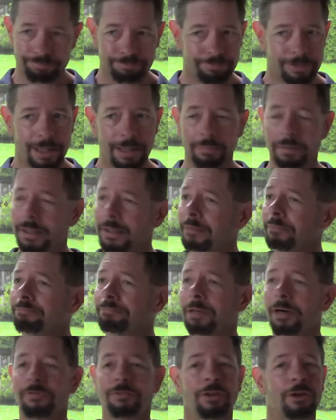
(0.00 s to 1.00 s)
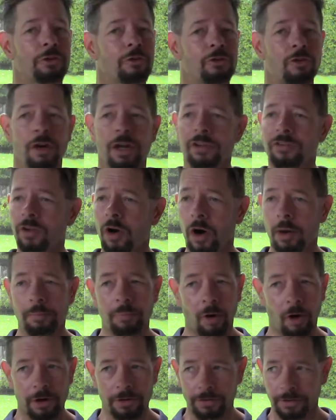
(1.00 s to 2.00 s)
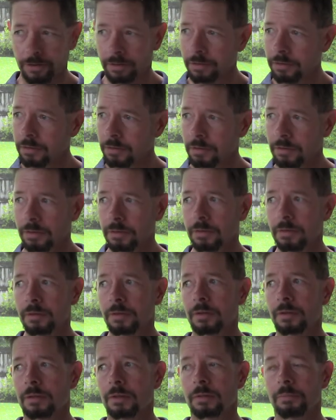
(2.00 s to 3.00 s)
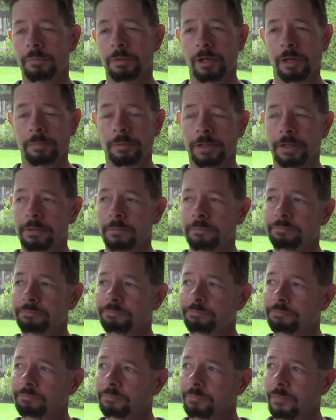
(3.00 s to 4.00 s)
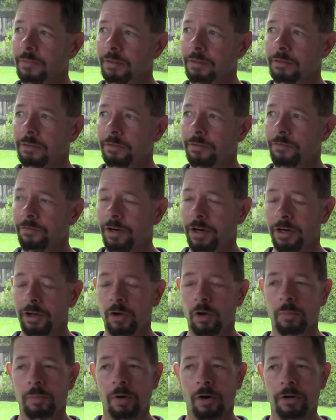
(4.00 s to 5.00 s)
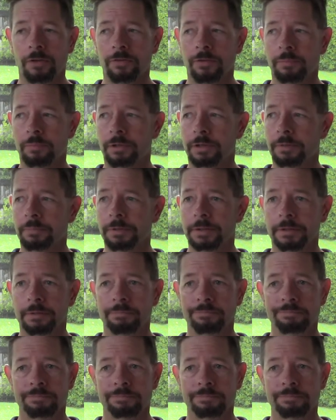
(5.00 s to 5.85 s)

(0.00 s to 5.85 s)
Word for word: probably Buffalo Trace or Barton bourbon, very old Barton bourbon